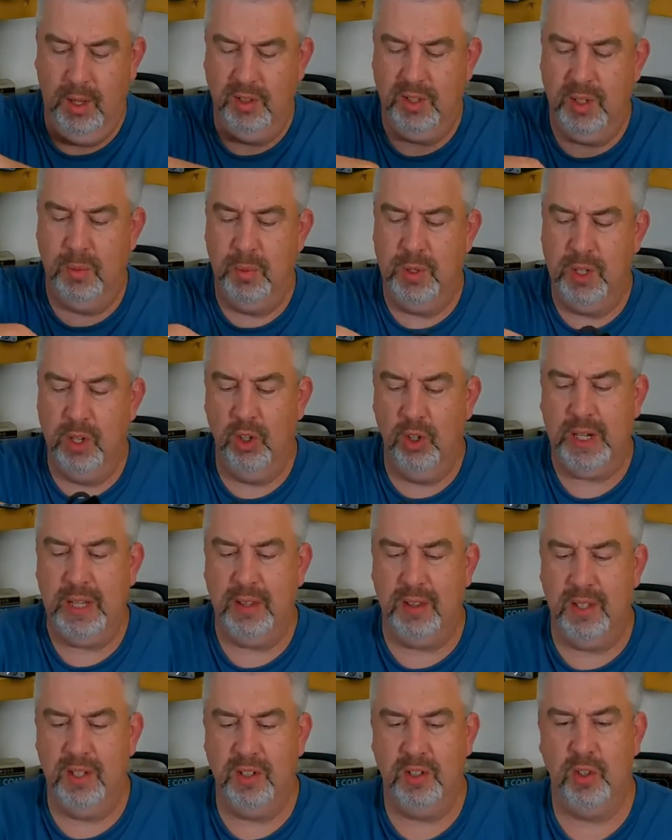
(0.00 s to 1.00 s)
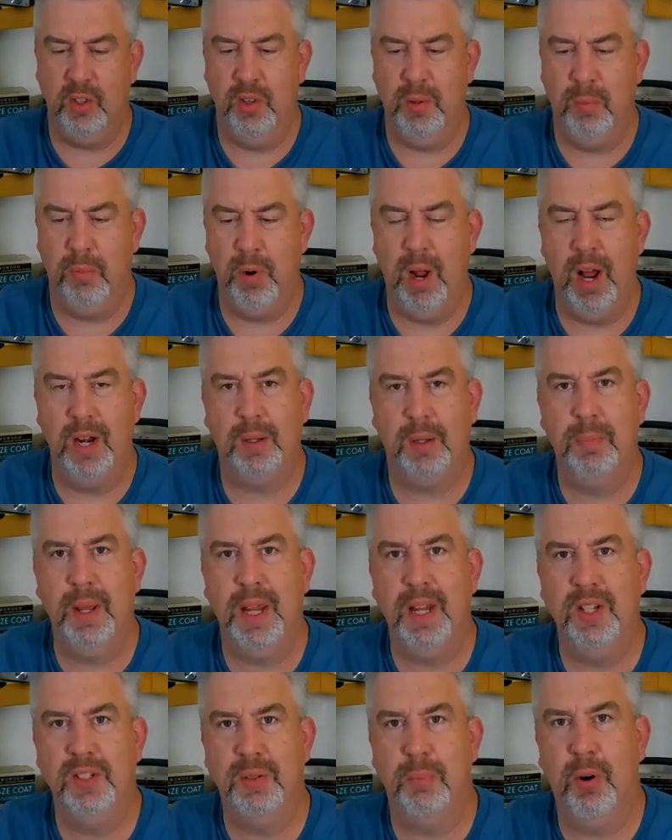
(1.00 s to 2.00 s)
See, when you look at this on the product
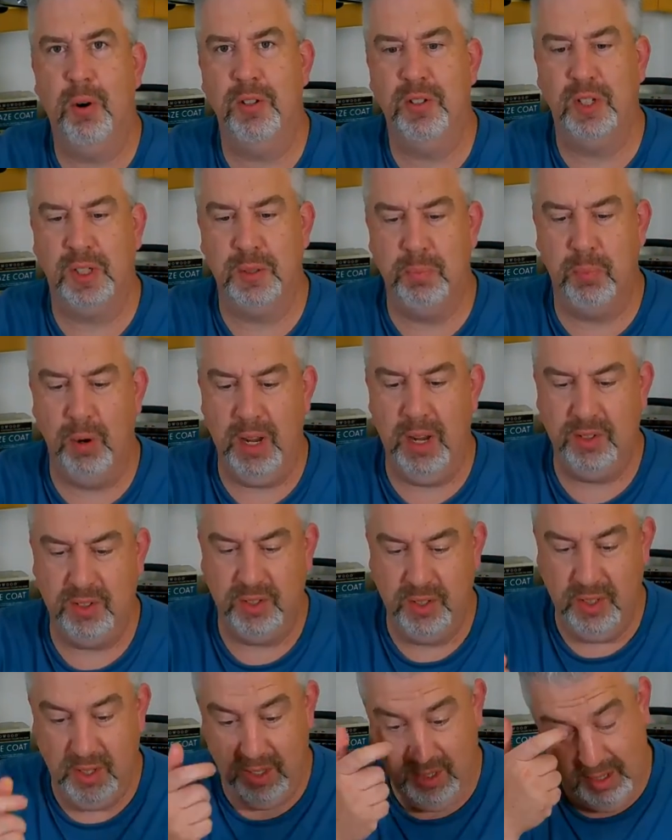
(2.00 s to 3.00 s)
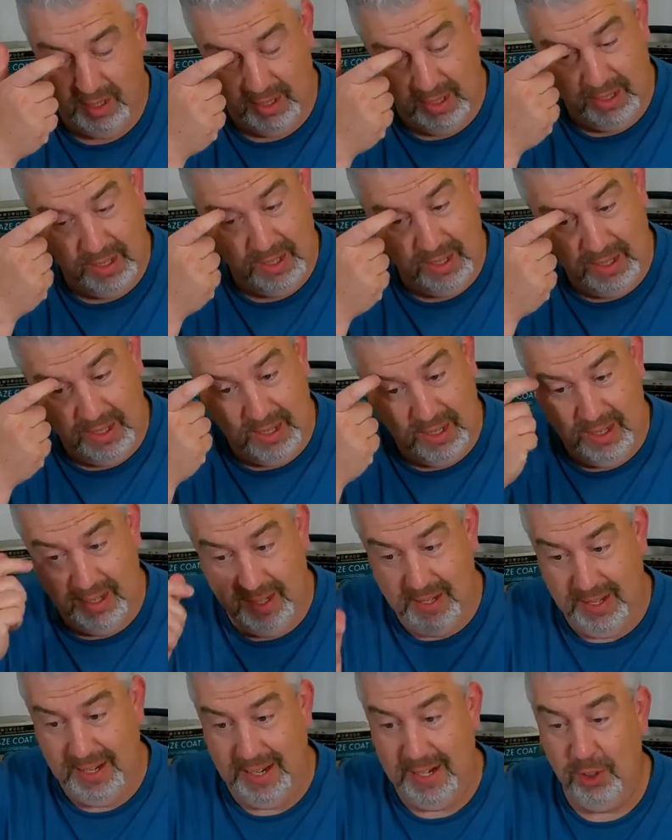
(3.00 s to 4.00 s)
page at Parts Express,
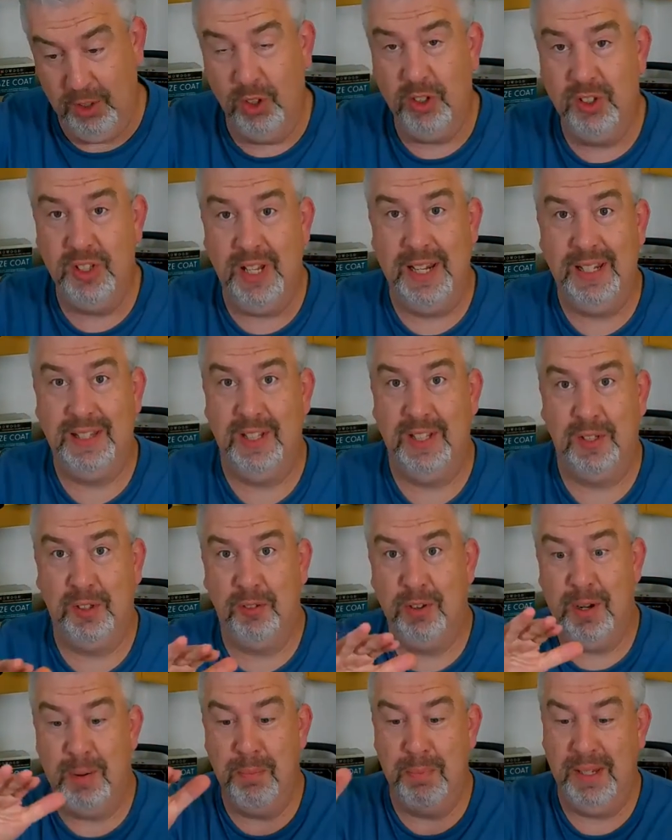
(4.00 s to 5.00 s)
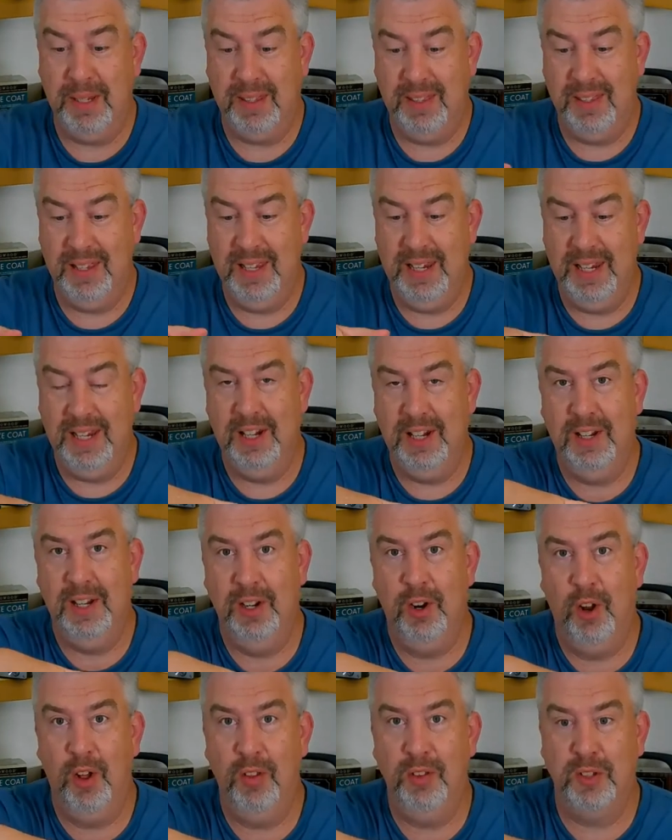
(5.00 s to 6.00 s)
it looks like this great big thing and
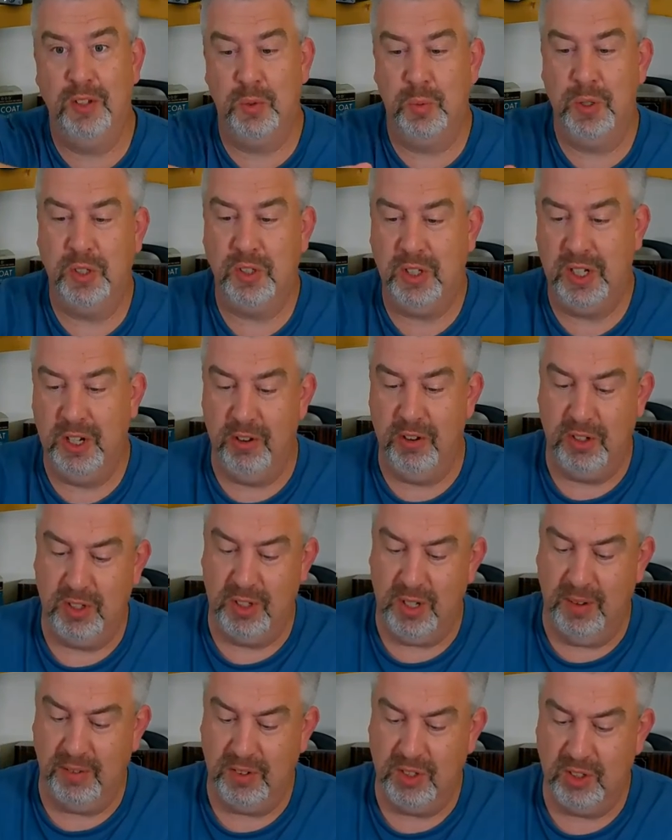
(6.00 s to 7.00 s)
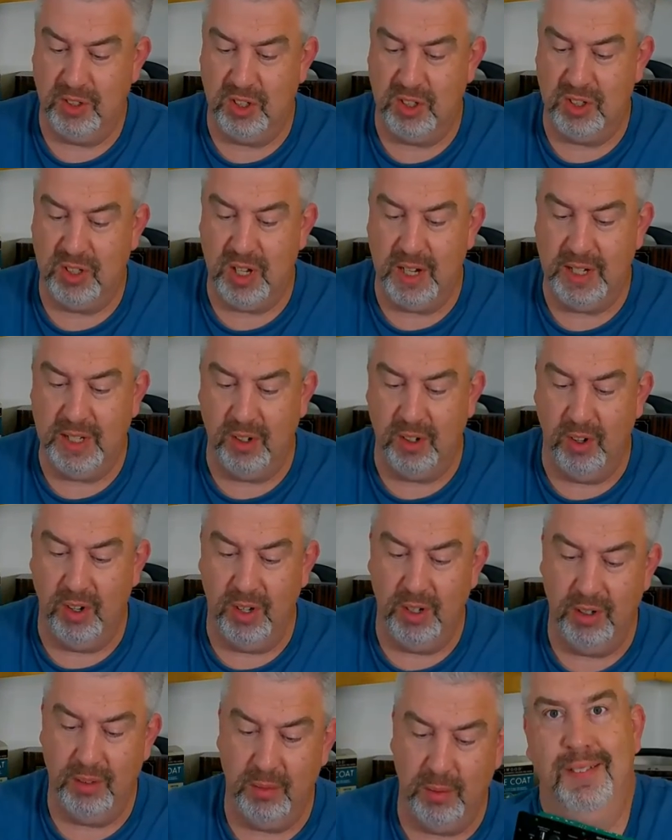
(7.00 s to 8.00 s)
all the switch gear and stuff's just tiny on
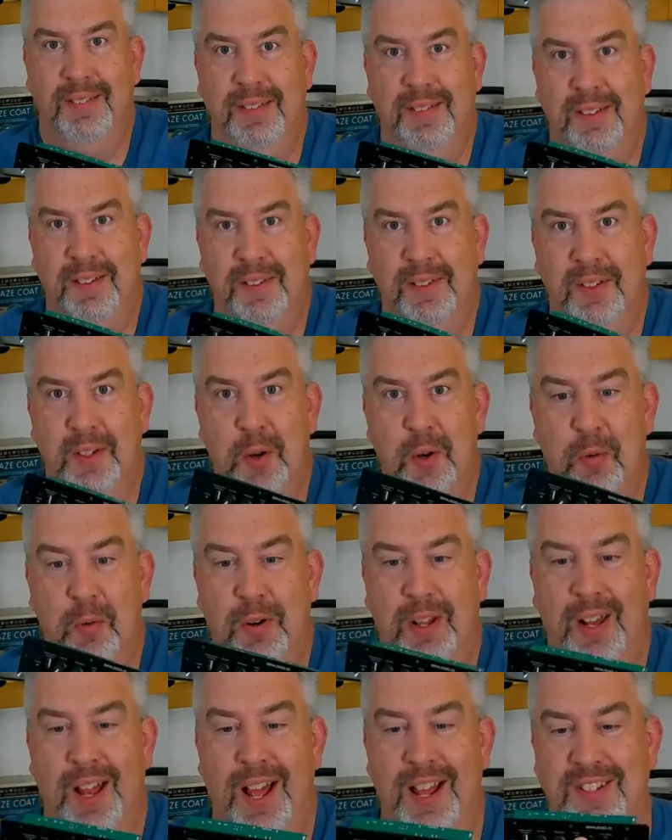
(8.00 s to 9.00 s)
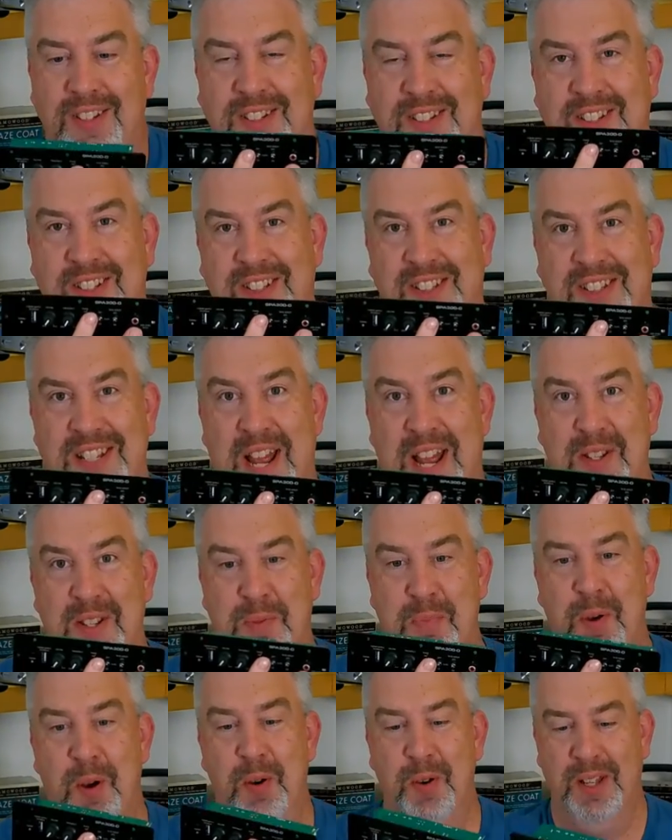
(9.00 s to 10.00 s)
it. You don't realize it's how
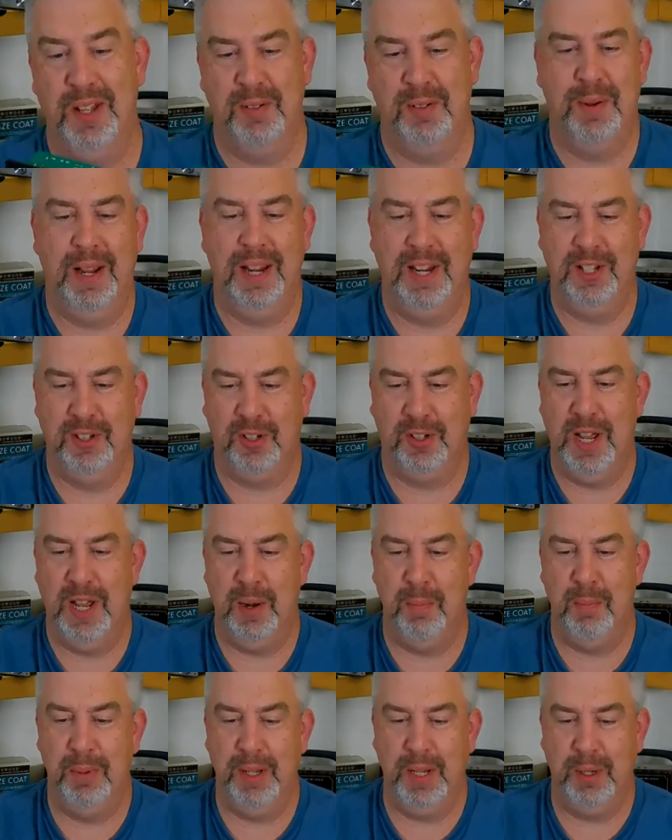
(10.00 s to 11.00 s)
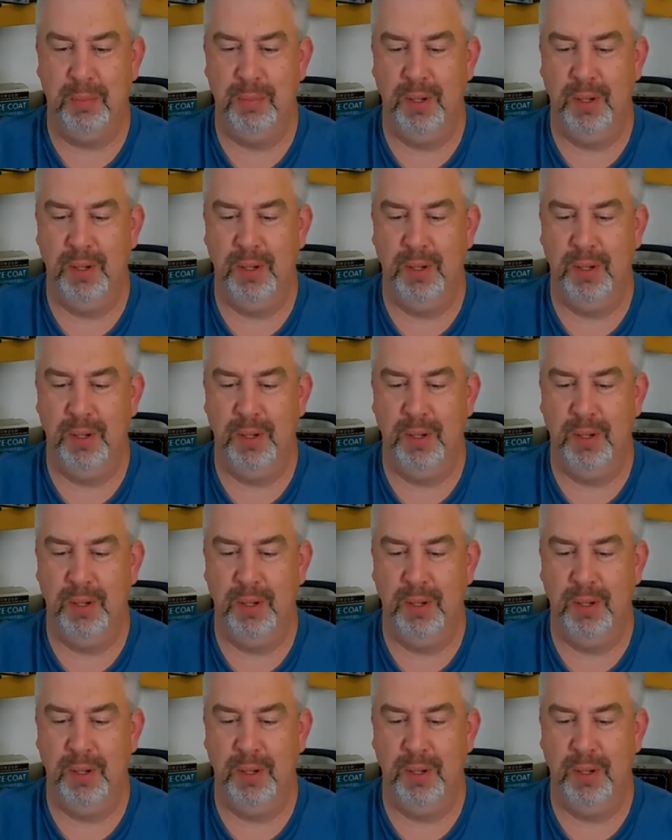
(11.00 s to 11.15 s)
small it is. My hands are kind of big,